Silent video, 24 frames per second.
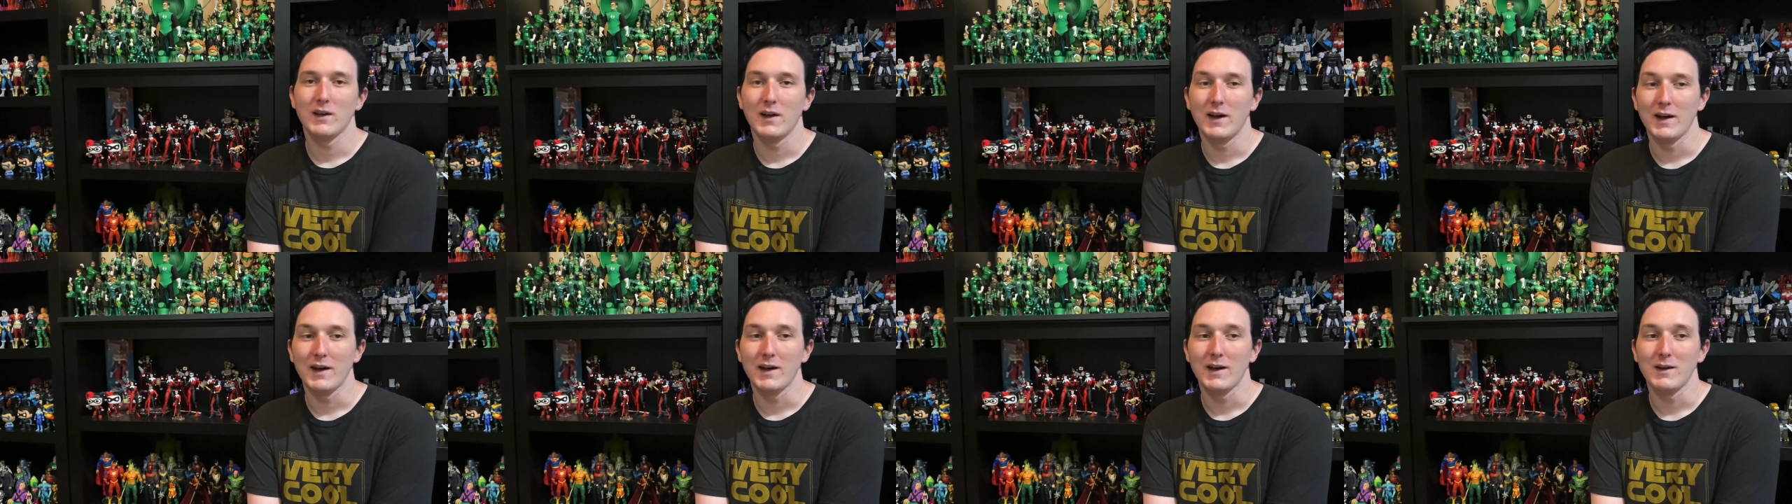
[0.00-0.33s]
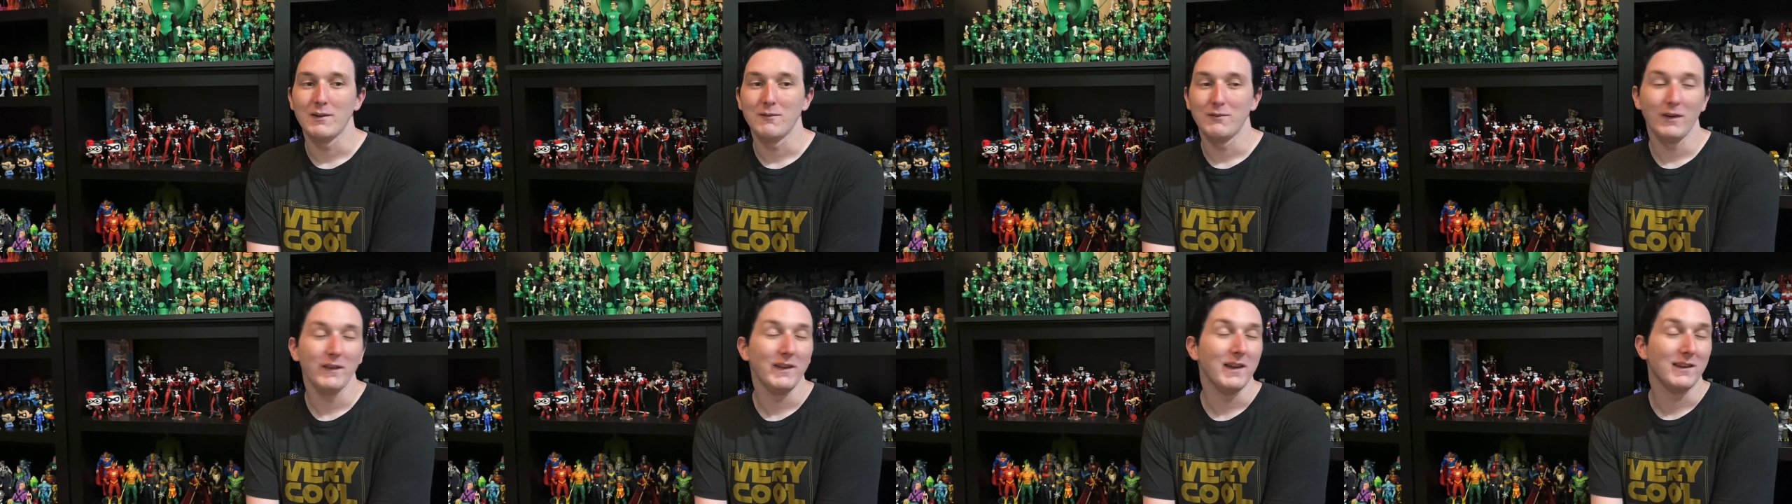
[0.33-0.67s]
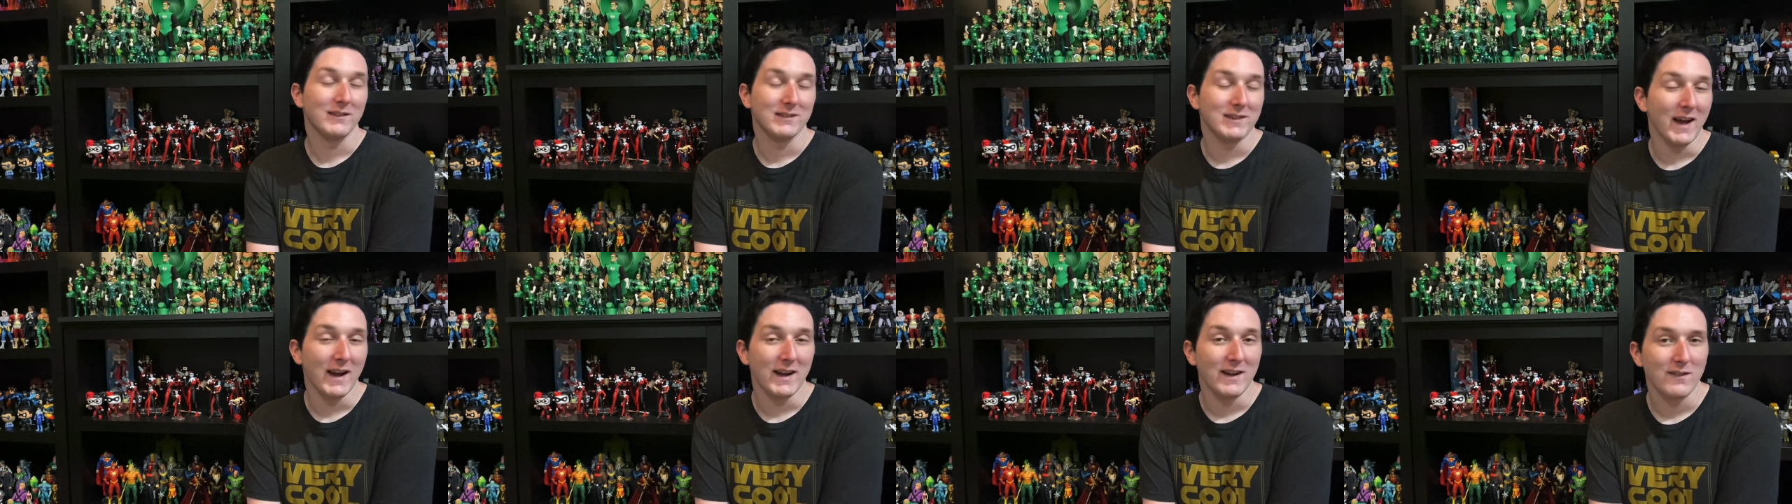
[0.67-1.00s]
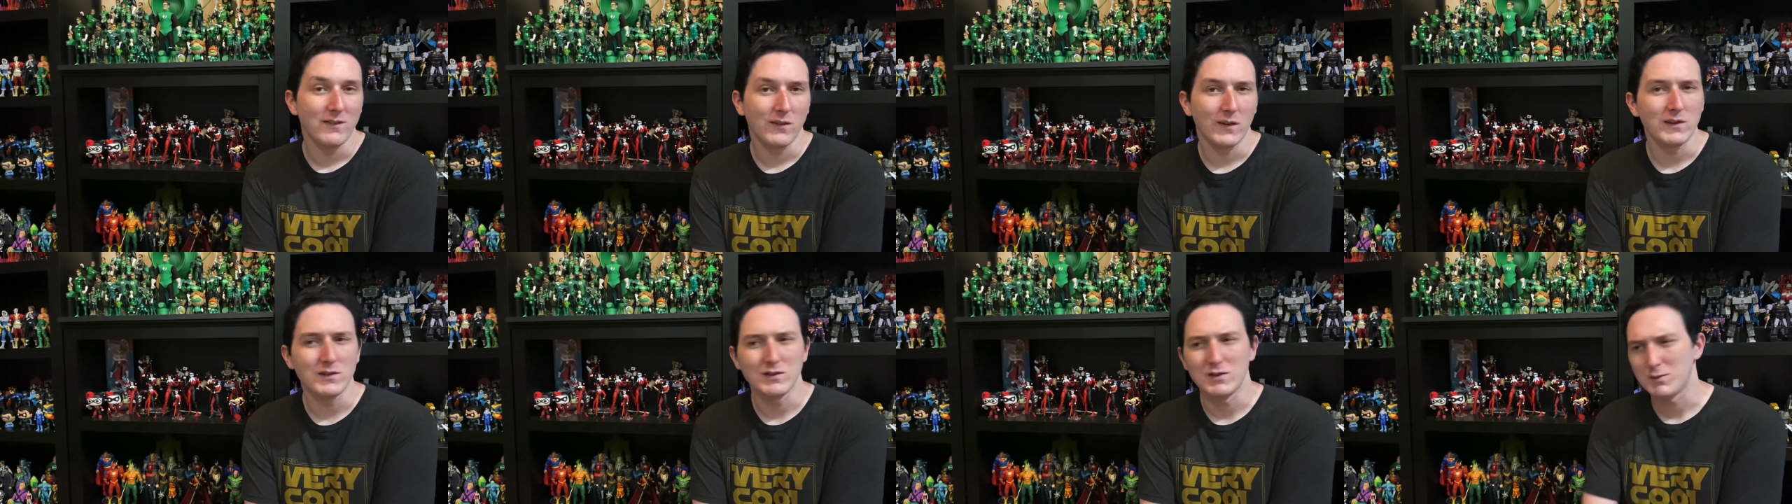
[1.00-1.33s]
Really excited.
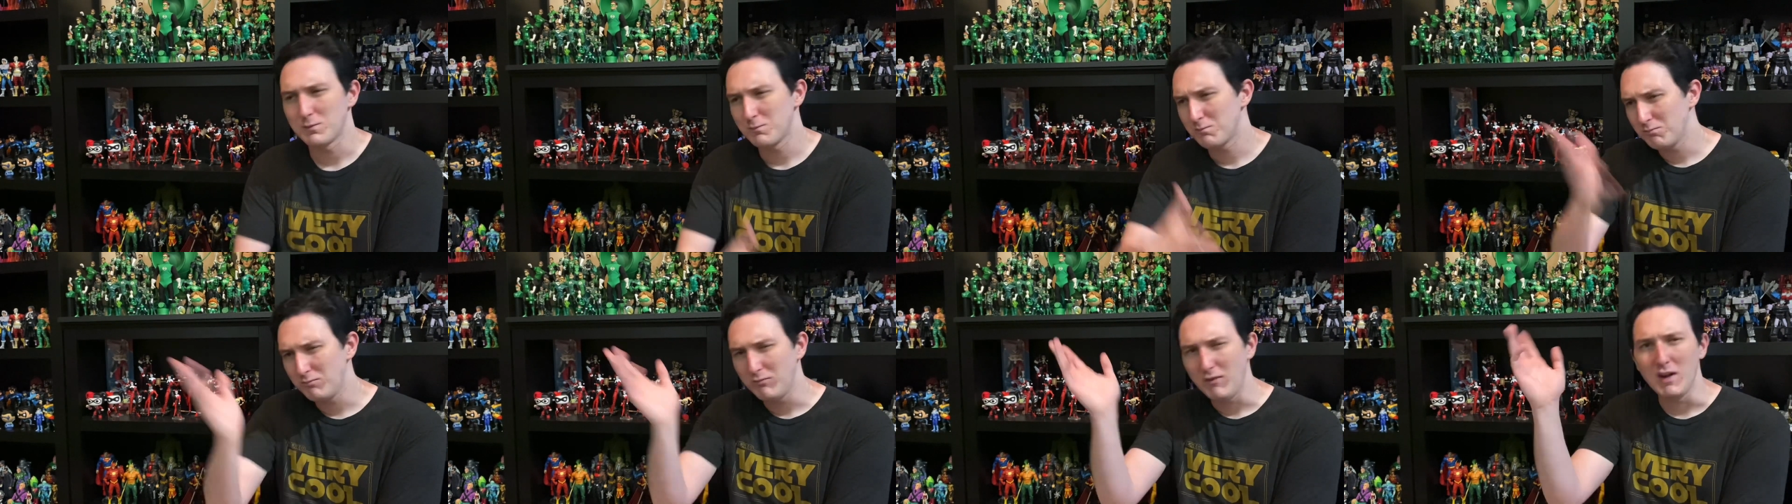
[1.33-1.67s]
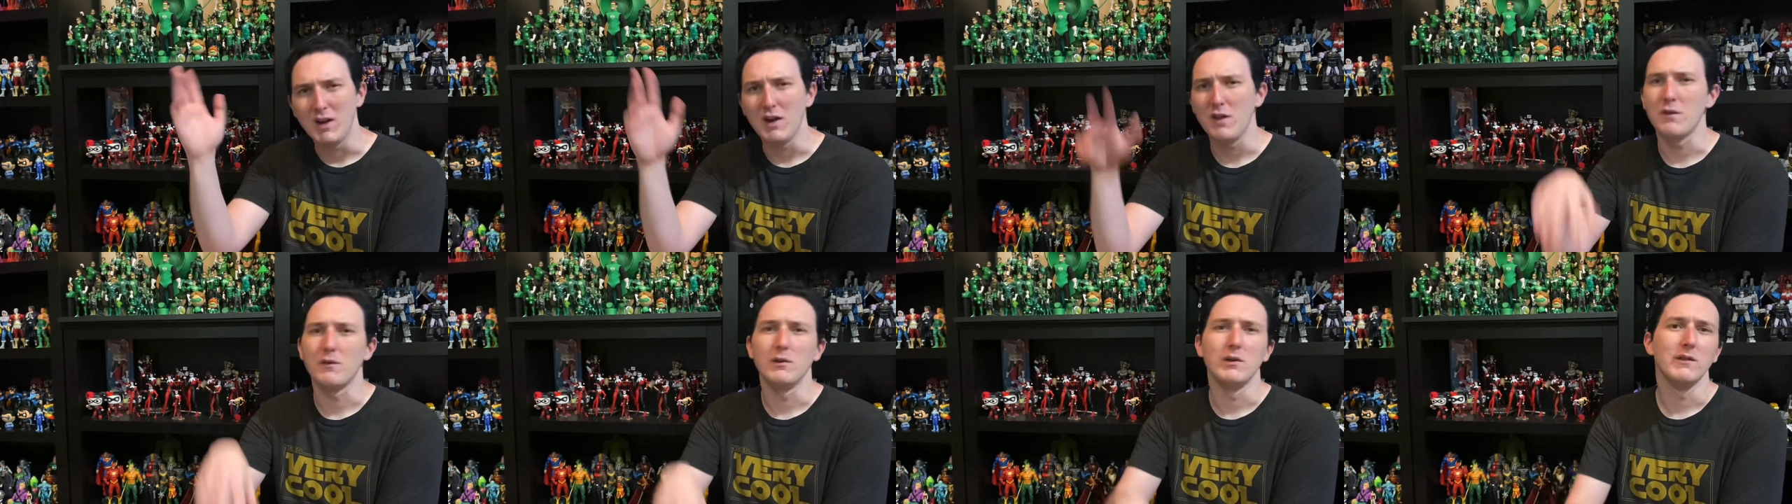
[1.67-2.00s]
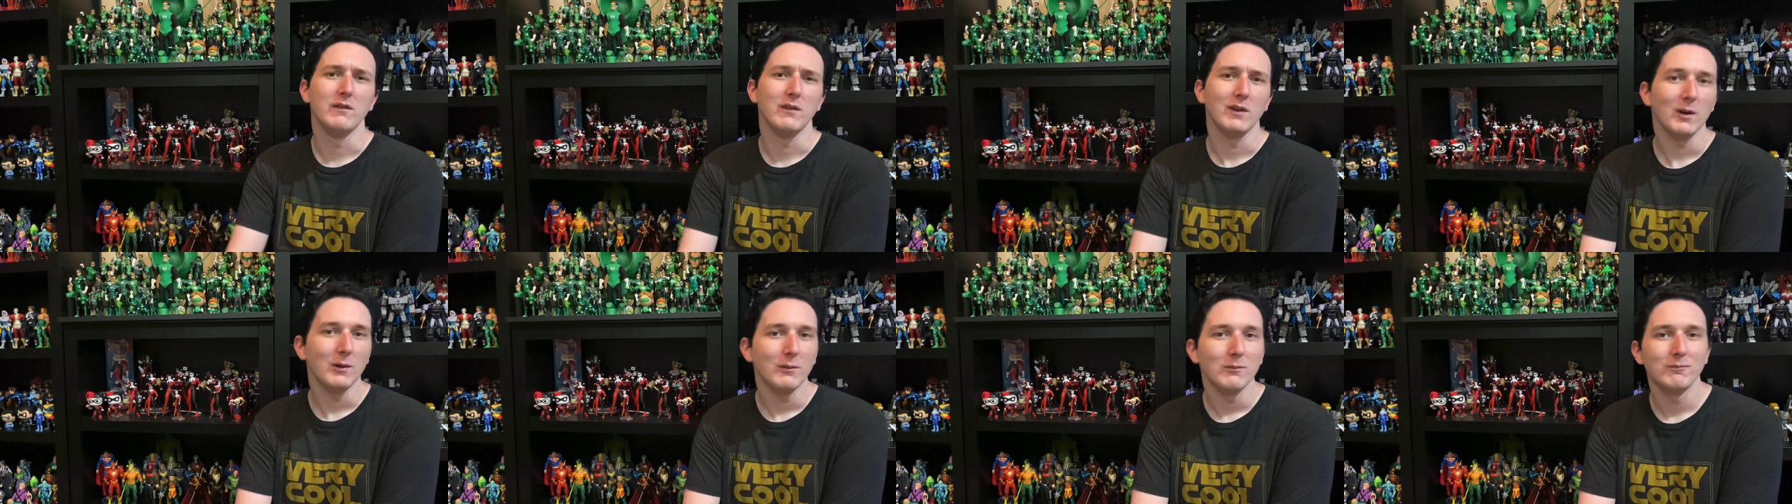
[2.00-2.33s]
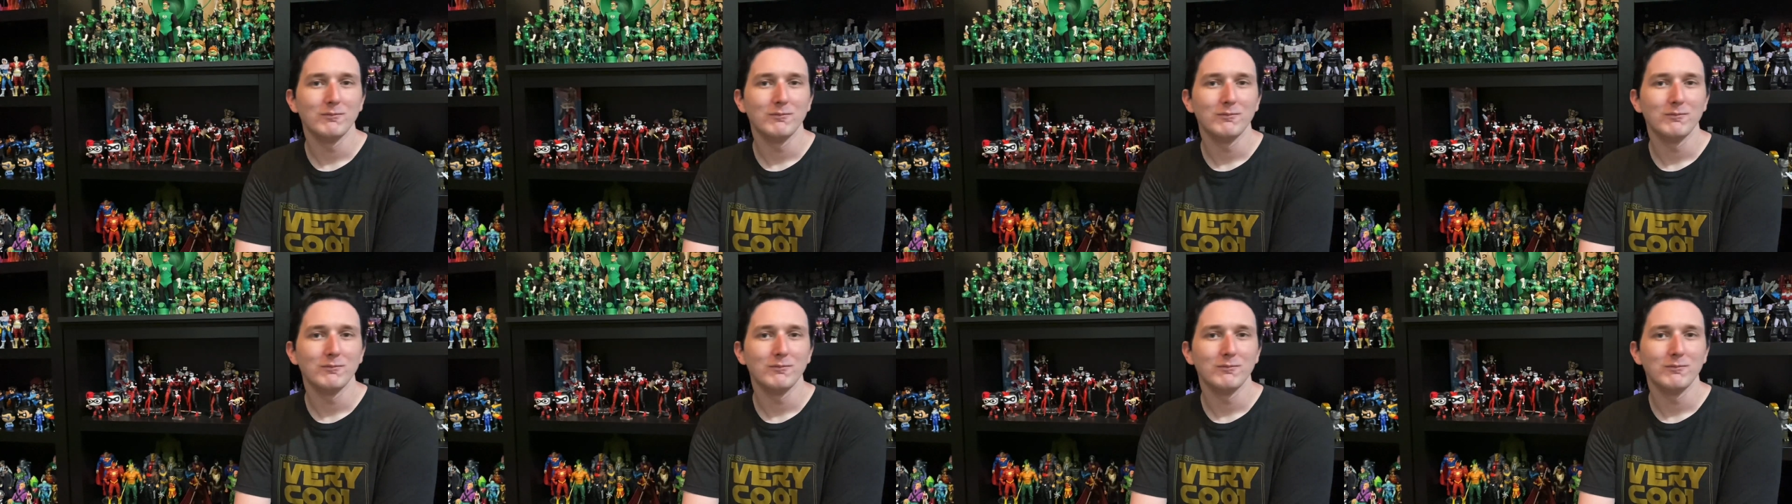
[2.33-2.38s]
So let's just get into the review.